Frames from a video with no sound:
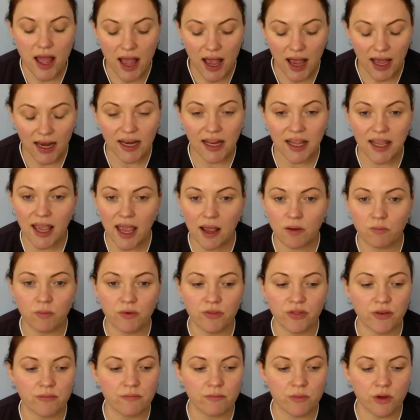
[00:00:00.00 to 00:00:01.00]
And again,
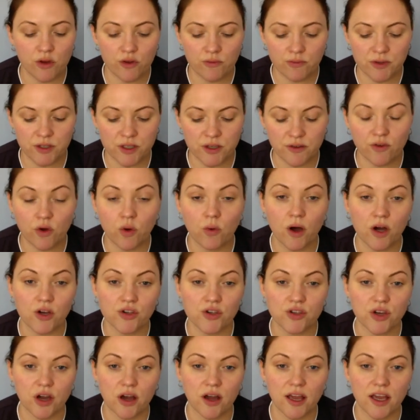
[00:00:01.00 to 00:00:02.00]
with the movements of Gua
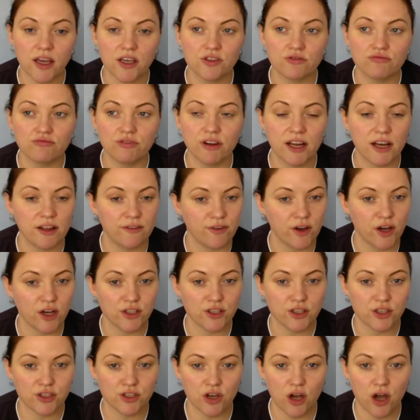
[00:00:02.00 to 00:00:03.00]
Sha, it's really
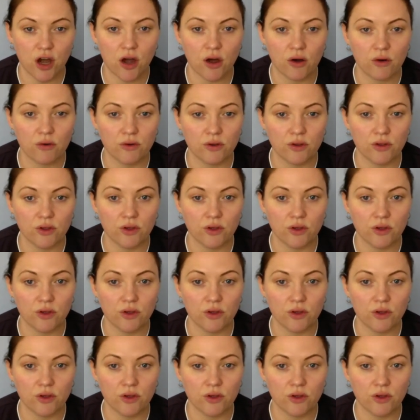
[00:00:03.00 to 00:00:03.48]
versatile.